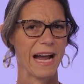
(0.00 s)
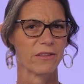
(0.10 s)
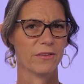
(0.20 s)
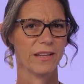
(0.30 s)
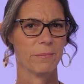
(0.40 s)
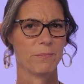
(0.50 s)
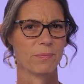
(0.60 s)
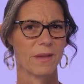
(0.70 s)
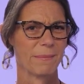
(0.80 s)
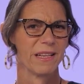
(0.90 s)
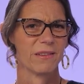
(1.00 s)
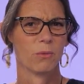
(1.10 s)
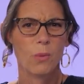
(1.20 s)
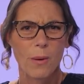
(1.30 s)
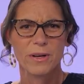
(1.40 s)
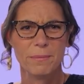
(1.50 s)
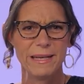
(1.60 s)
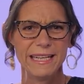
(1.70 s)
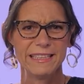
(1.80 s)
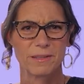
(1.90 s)
math on them. I mean, what would it
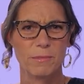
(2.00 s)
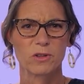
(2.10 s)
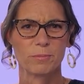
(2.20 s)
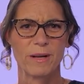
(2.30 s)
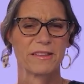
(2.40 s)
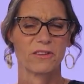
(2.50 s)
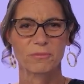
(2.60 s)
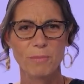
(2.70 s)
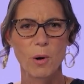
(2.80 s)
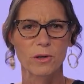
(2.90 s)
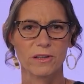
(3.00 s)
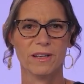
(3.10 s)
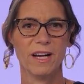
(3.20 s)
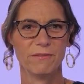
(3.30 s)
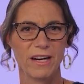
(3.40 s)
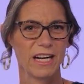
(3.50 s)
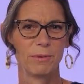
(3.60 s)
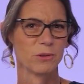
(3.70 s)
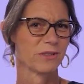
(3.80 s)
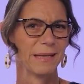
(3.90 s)
mean to multiply the smoker
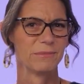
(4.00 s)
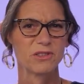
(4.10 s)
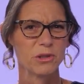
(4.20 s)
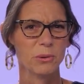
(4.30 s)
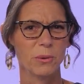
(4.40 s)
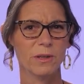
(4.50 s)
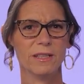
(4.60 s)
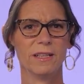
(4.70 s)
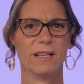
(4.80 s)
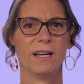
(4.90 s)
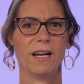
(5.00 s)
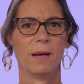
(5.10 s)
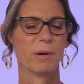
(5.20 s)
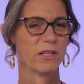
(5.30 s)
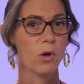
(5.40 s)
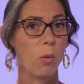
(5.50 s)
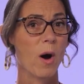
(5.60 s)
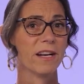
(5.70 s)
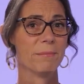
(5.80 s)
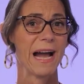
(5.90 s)
variable times 2? But you
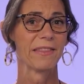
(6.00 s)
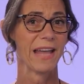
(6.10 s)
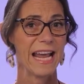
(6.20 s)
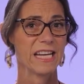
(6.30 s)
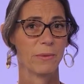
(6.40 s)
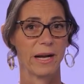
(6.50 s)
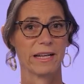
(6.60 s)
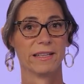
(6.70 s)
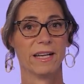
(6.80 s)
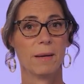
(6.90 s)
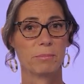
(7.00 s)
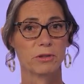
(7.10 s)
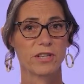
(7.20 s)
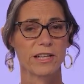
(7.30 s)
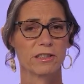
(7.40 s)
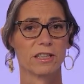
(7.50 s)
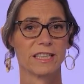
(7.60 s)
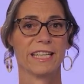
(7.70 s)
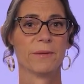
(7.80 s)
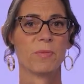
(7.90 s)
wanted math anyway,
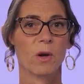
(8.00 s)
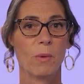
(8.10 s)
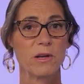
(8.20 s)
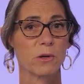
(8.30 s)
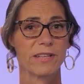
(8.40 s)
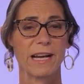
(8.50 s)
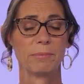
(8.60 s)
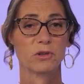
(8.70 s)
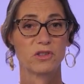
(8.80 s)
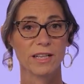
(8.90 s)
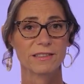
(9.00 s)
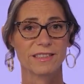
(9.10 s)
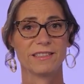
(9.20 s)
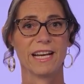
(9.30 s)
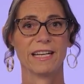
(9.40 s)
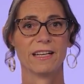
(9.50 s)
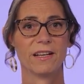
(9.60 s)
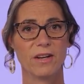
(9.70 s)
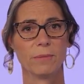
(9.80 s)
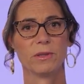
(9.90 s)
particularly when your tables just contain
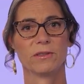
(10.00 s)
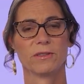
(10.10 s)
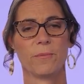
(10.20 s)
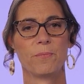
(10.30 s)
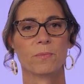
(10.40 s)
numbers.